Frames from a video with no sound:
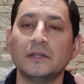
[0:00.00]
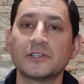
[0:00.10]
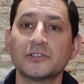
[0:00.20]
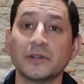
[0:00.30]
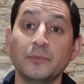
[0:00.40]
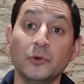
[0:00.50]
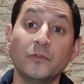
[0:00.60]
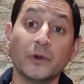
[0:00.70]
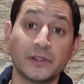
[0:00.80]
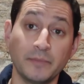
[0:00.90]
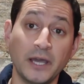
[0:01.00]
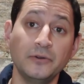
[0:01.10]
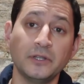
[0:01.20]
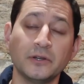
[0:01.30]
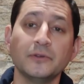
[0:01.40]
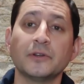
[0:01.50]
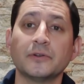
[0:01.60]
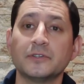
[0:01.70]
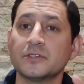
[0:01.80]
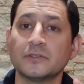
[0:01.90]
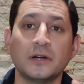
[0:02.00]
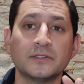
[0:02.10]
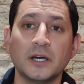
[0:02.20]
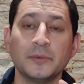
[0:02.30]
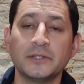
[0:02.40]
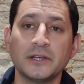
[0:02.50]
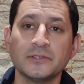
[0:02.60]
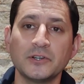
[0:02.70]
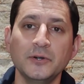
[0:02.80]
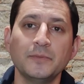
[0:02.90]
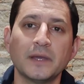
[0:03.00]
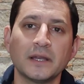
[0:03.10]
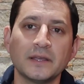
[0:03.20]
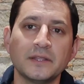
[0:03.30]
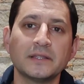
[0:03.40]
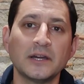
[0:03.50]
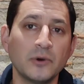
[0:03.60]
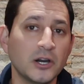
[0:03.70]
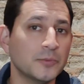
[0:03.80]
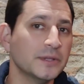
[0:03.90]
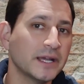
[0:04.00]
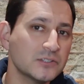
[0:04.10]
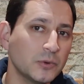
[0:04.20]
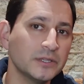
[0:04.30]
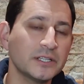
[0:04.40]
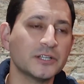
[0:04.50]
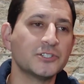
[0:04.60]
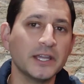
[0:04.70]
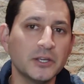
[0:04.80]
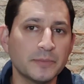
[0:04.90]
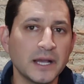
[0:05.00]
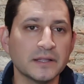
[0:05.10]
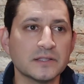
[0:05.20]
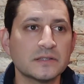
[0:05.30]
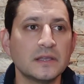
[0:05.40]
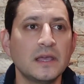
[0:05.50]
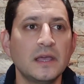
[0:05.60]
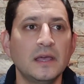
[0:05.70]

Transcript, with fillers: necessarily move with the mount, you know, they're just on top of the telescope, and I think that will help. But that's one thing, to check your balance.